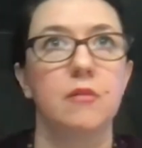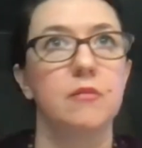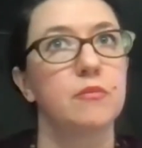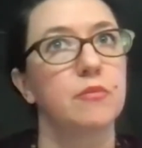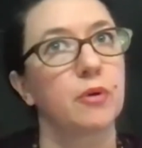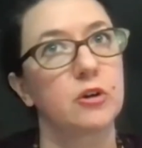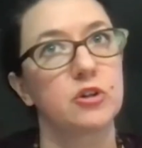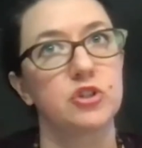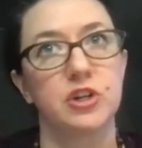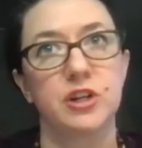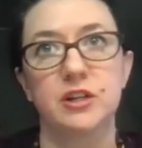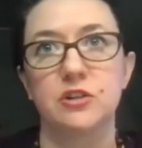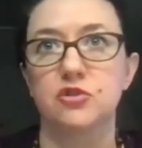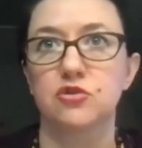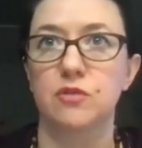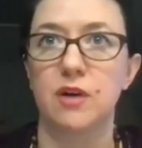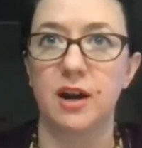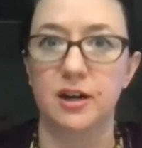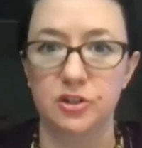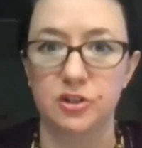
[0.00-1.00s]
burgeoning
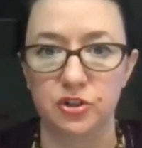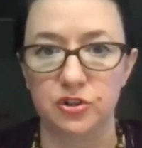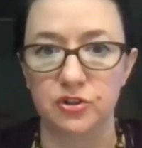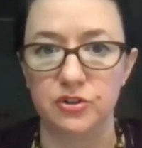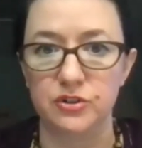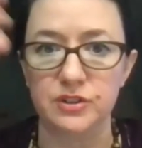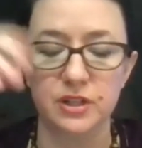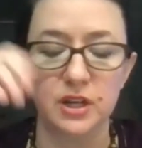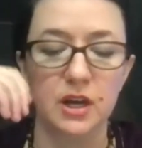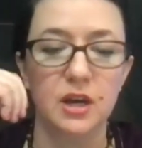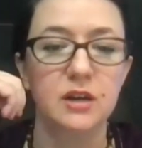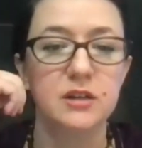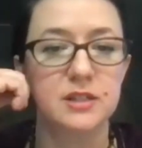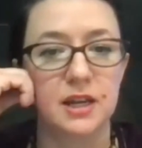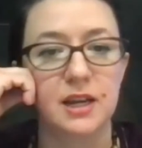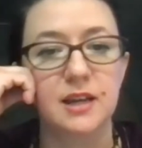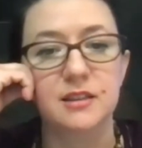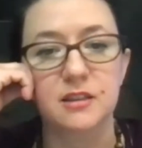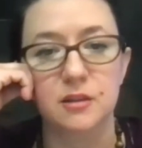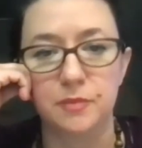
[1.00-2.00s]
directors, to
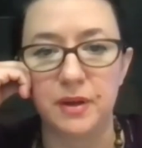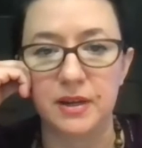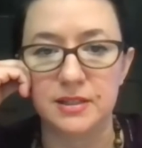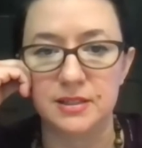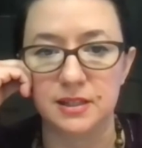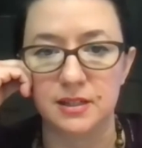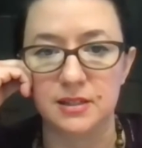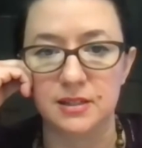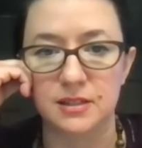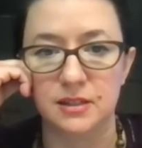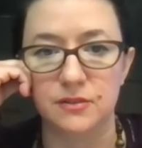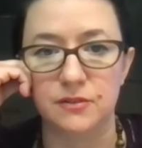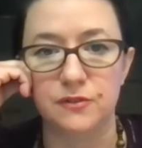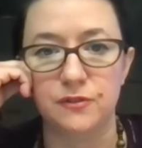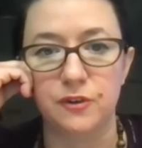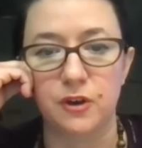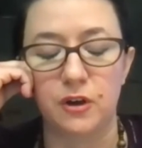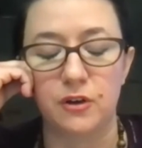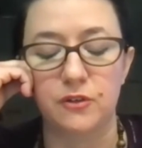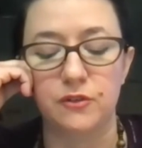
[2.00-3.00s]
get the basics
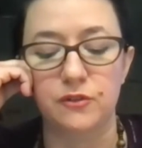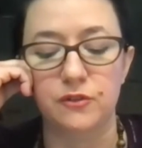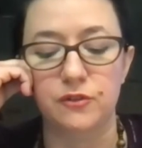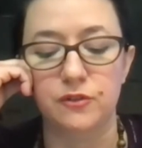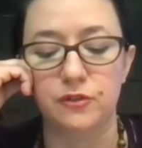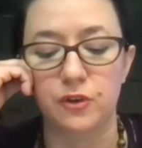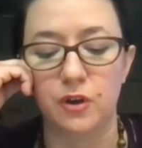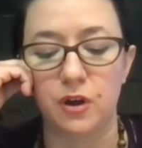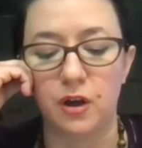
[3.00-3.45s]
of